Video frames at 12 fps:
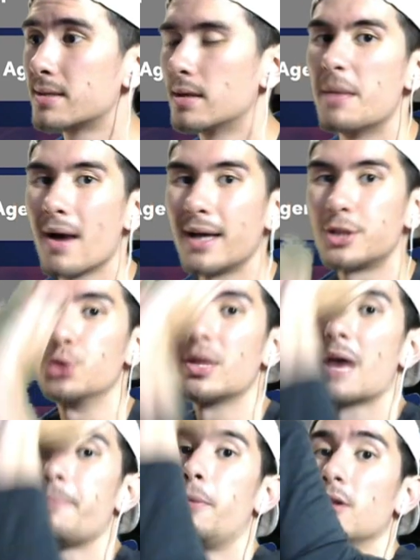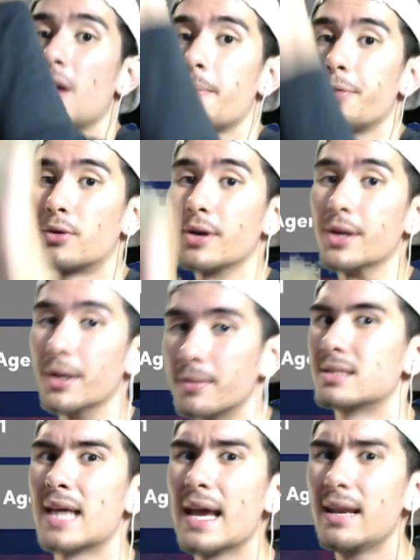they might shoot that pull-up 3.
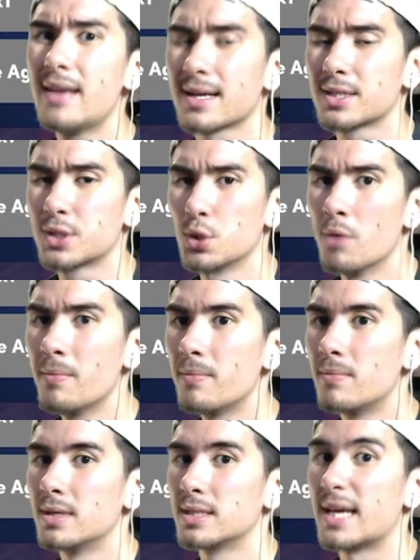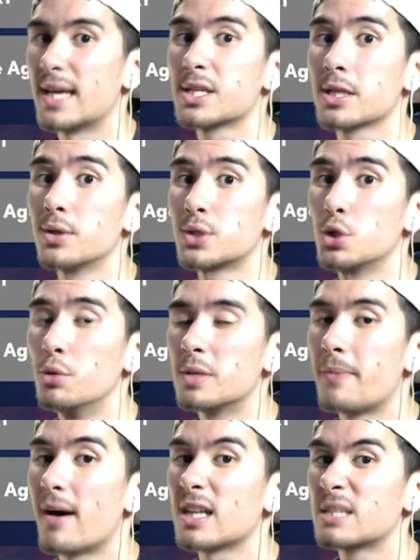Stay next to them, stay as close to them
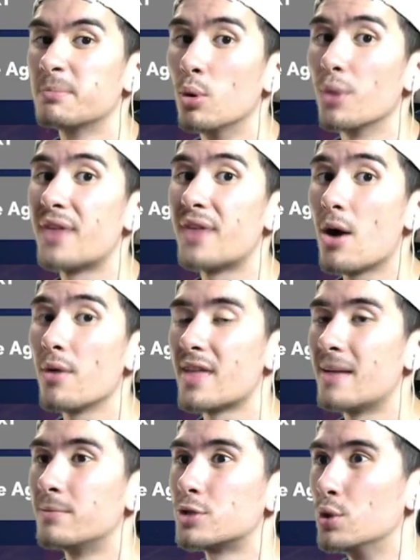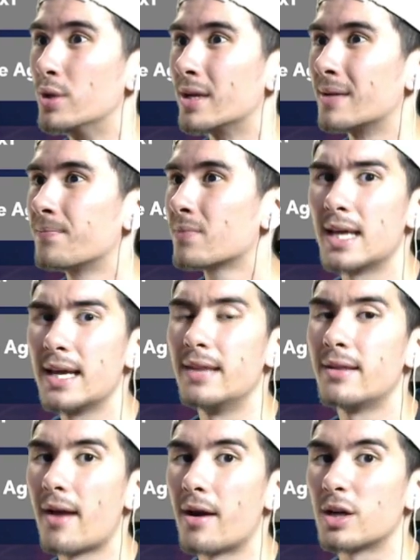as possible without them shooting. Stay
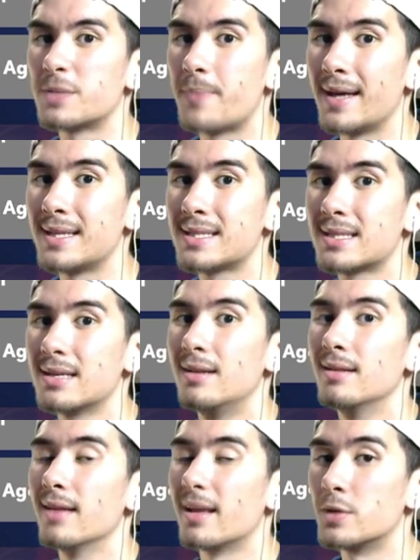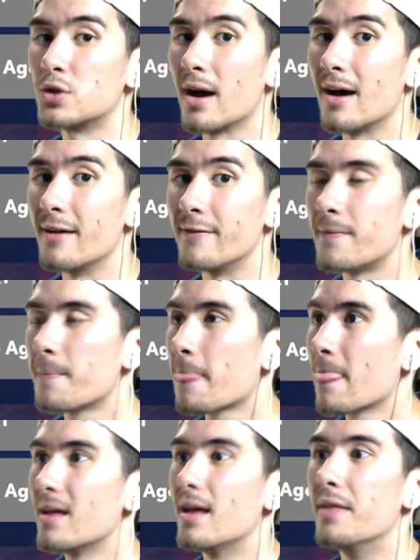in their airspace, let them drive.
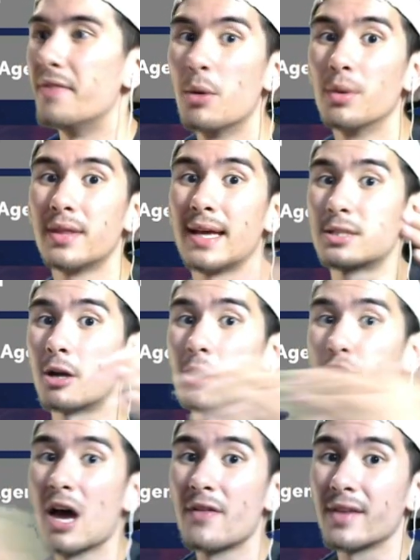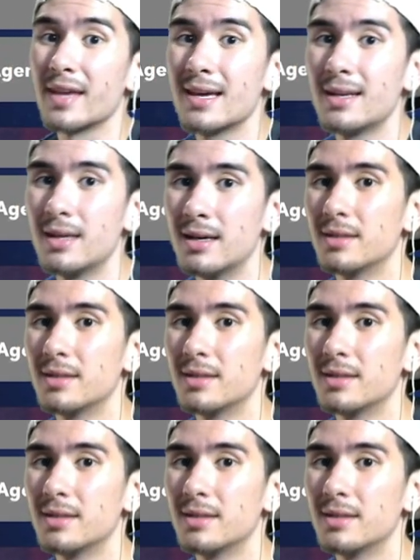And then when they start driving in,